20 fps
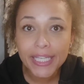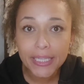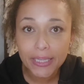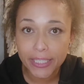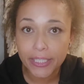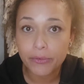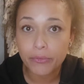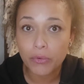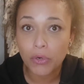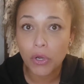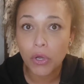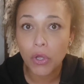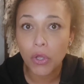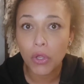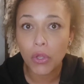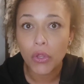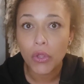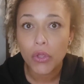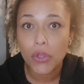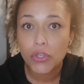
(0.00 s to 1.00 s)
lint
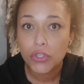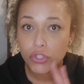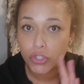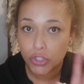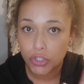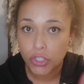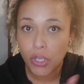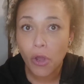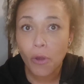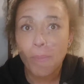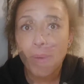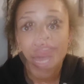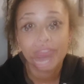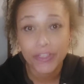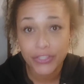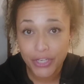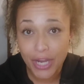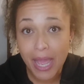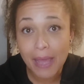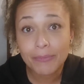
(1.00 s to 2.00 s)
roll so
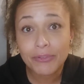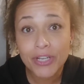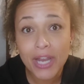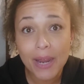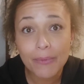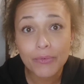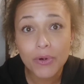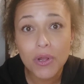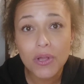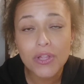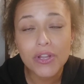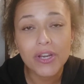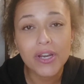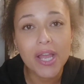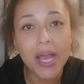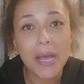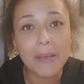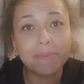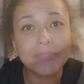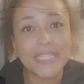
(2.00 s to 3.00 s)
much. The Chom roller
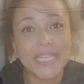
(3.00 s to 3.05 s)
comes